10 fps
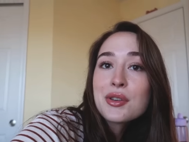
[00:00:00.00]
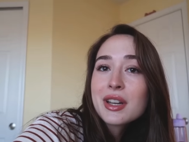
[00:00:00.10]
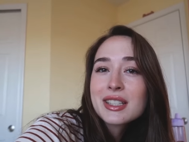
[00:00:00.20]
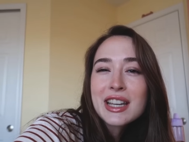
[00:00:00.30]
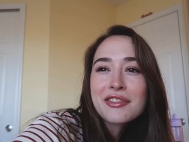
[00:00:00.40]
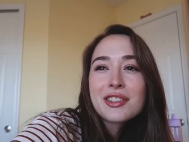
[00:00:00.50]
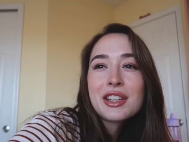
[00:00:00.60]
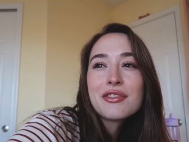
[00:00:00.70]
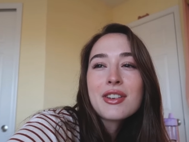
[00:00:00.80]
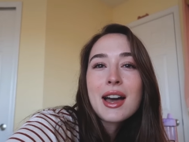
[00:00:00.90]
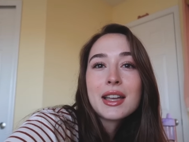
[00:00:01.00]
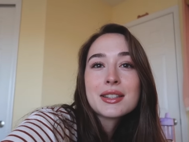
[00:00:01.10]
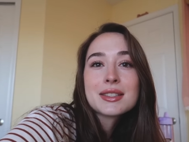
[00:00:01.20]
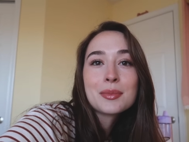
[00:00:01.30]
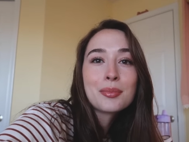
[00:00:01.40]
you can definitely
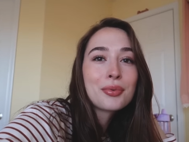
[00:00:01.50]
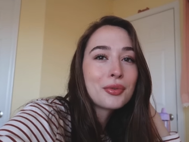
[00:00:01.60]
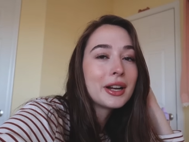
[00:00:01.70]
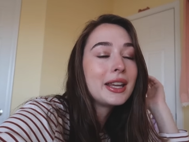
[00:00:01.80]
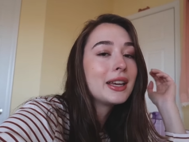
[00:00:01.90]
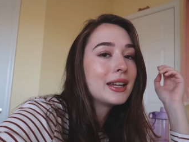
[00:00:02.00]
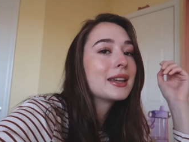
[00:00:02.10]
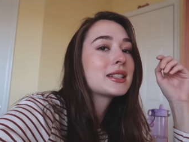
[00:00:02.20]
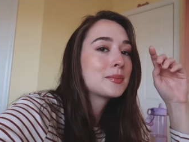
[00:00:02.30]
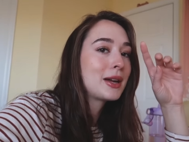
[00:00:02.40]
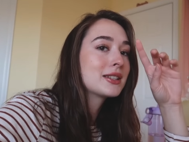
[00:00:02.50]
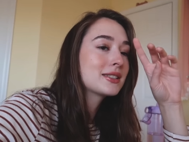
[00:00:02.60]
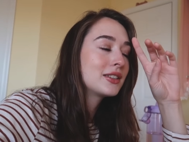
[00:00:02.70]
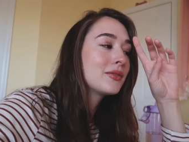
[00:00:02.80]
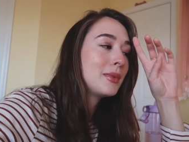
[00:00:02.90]
find some pretty
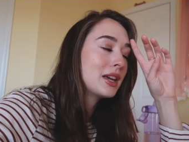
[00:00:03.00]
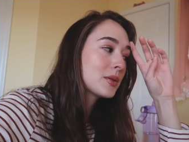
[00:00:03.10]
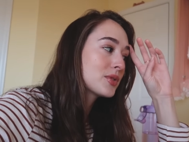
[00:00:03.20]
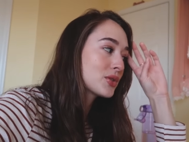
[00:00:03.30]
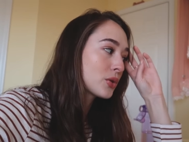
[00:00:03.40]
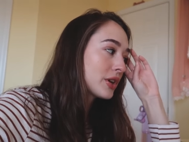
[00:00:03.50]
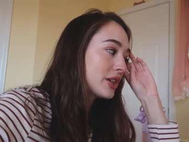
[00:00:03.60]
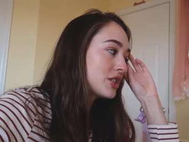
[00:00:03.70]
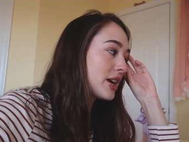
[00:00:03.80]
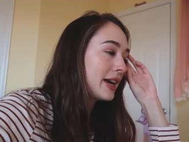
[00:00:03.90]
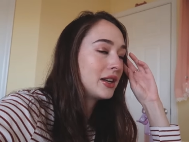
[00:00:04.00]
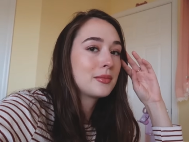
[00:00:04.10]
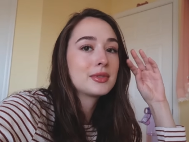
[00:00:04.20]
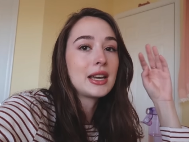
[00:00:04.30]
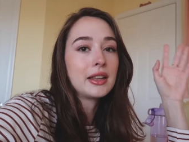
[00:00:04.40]
inexpensive makeup storage
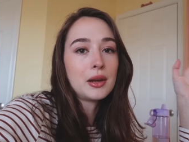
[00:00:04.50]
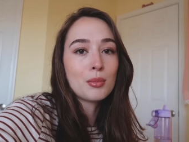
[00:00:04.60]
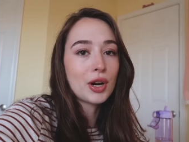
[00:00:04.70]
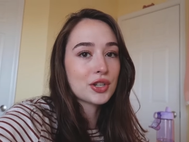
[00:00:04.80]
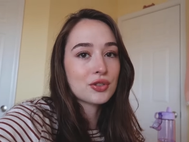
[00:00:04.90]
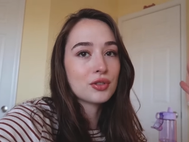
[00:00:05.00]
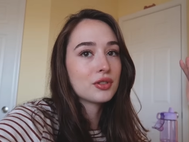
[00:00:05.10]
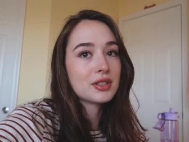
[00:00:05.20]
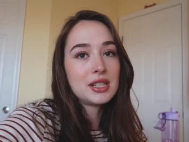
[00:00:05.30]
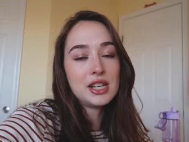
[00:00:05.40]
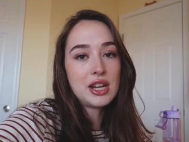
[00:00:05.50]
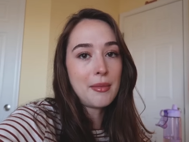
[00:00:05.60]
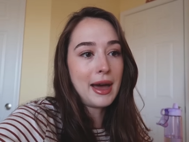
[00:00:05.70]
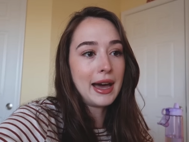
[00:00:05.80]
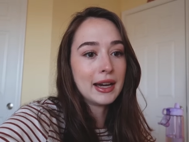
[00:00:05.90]
items at like Marshall's, TJ
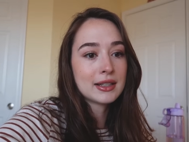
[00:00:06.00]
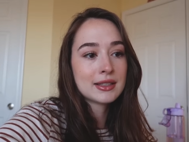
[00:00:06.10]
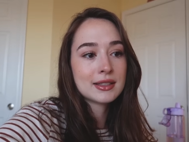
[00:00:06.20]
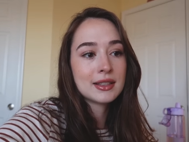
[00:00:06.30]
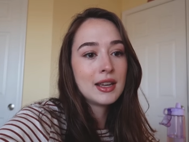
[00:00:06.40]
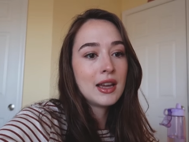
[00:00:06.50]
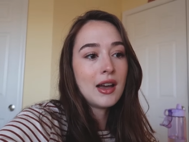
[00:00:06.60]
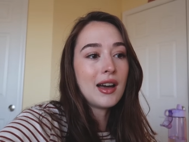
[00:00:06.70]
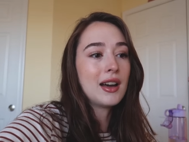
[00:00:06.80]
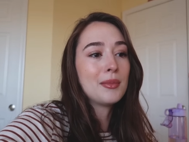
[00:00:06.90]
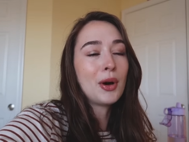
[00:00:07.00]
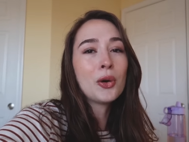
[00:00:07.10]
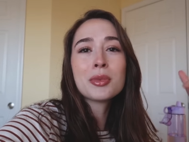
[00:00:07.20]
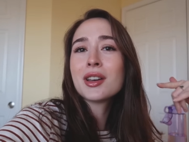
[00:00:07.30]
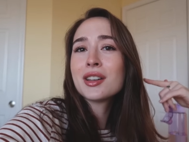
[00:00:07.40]
Maxx,
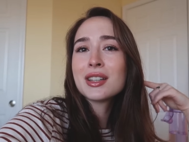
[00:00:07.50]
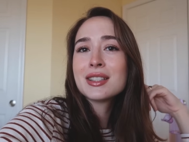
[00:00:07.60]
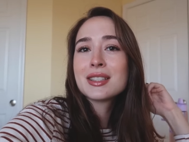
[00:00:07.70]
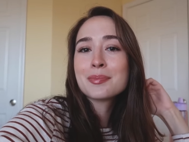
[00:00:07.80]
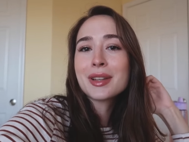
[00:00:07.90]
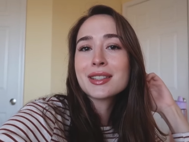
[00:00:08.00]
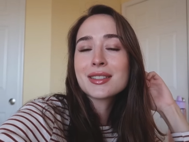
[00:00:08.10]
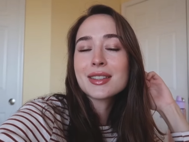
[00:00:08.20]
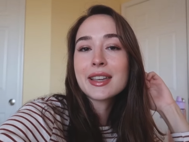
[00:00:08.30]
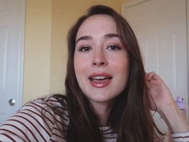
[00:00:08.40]
Home Goods, places like